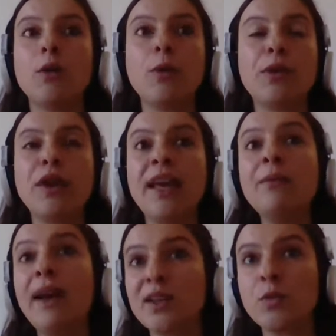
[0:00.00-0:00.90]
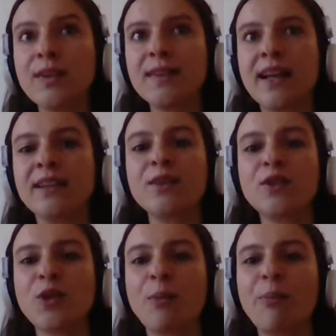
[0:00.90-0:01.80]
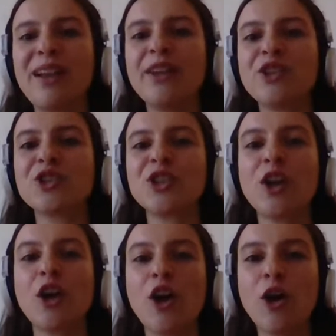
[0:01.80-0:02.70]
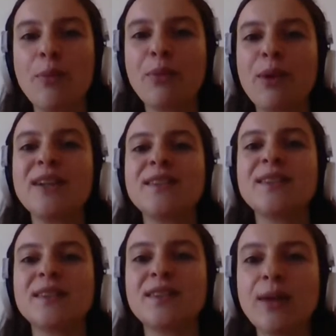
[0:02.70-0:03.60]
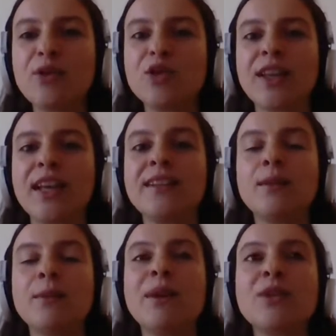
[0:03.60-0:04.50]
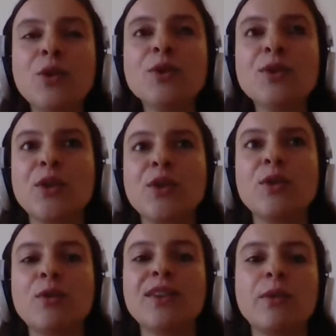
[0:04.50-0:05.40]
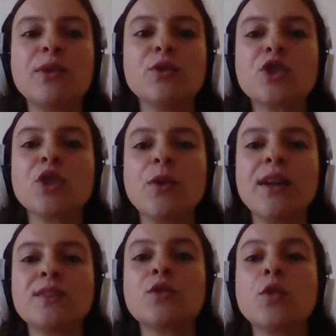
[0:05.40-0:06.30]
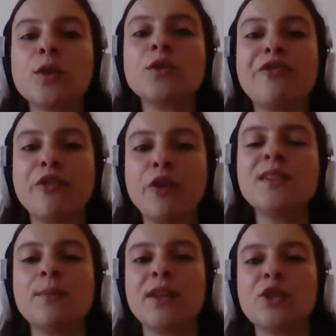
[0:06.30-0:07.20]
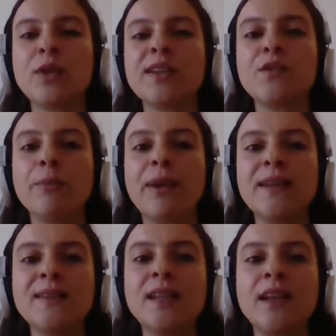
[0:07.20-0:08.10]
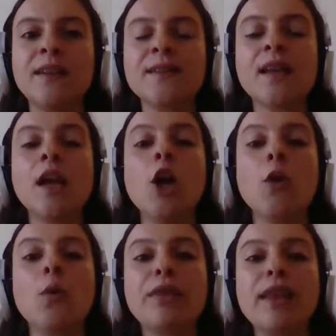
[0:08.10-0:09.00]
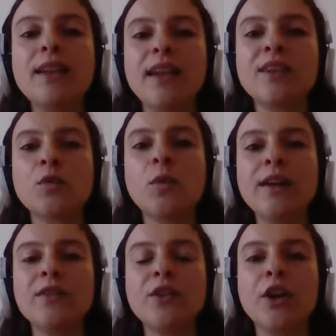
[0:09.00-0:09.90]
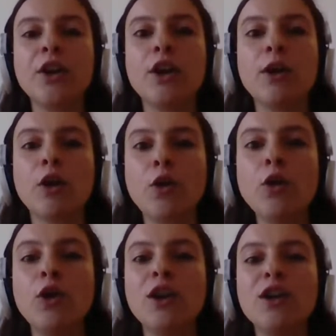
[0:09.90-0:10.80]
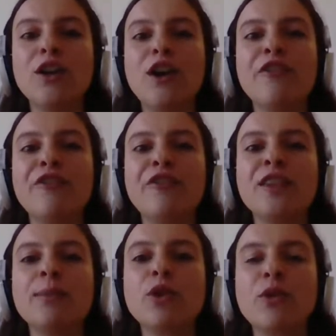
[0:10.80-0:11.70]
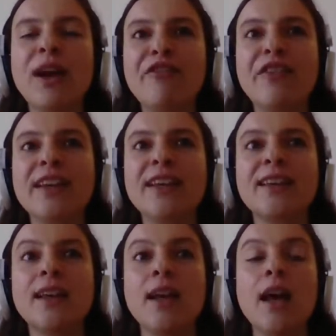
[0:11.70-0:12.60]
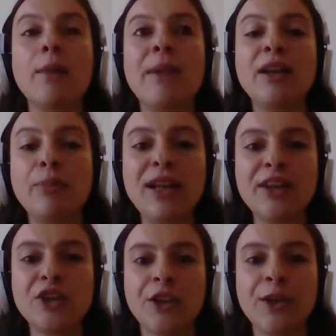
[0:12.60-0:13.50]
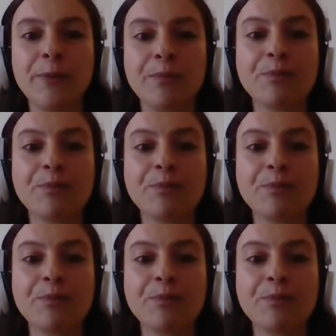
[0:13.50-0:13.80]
with the aim, as we said, to punish, oppress, subjugate, but also, what I want to show is to also forcibly transfer Palestinians within its wider goal of demographic manipulation.